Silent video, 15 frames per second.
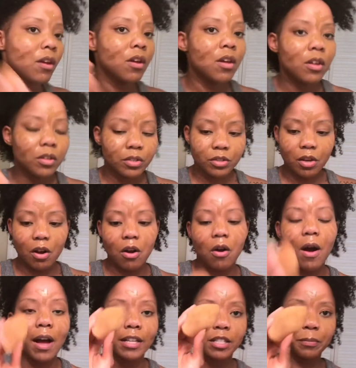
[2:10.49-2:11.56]
So
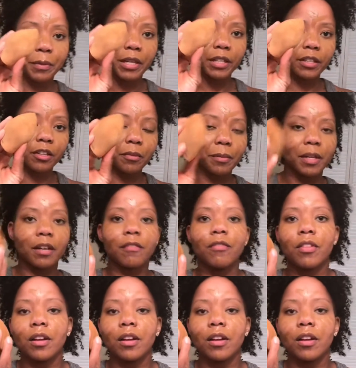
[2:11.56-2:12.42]
I spray a little bit of